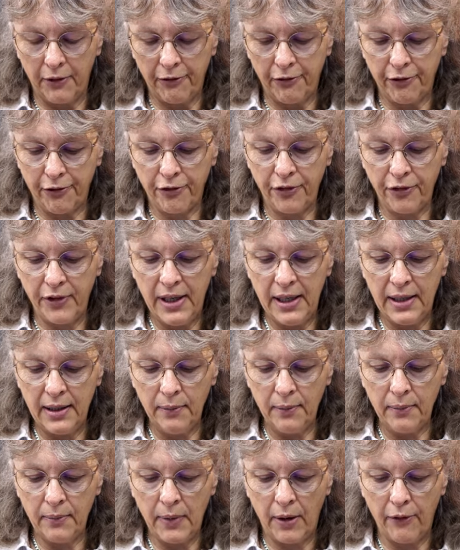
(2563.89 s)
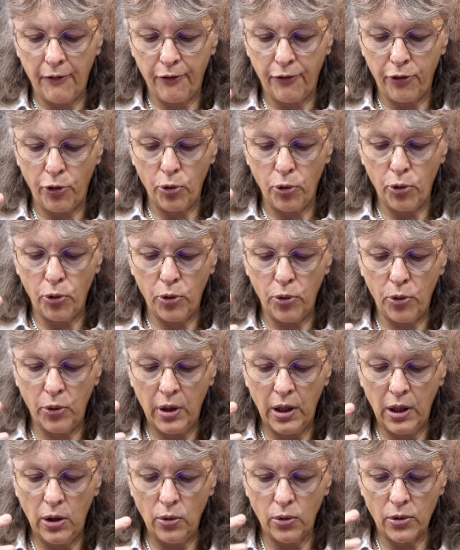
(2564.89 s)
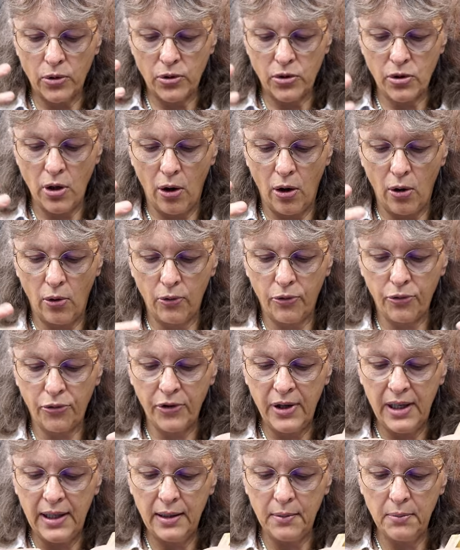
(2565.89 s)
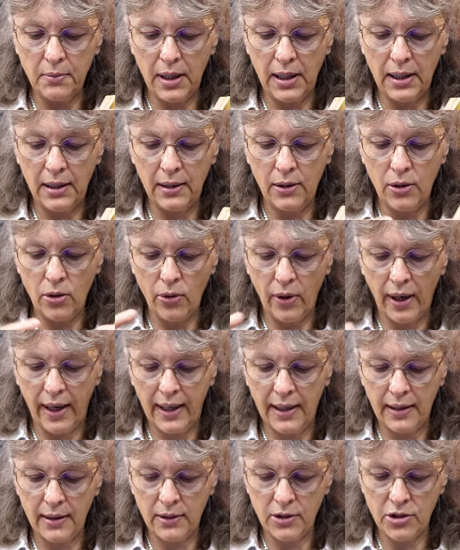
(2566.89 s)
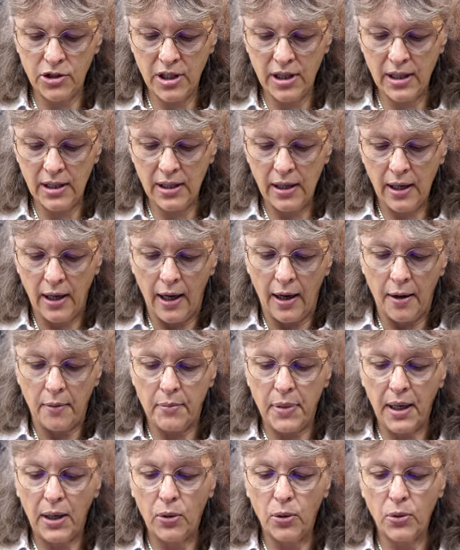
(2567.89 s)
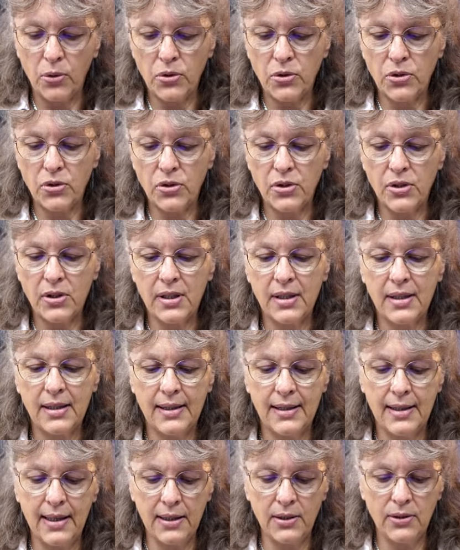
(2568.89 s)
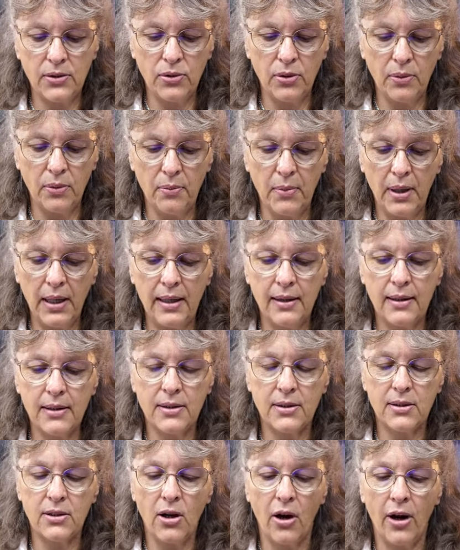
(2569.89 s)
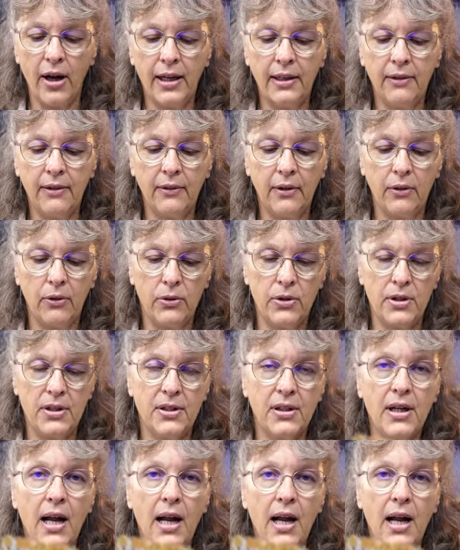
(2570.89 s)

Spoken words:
freedom for your soul, freedom in your energy, because this to me, this sign or this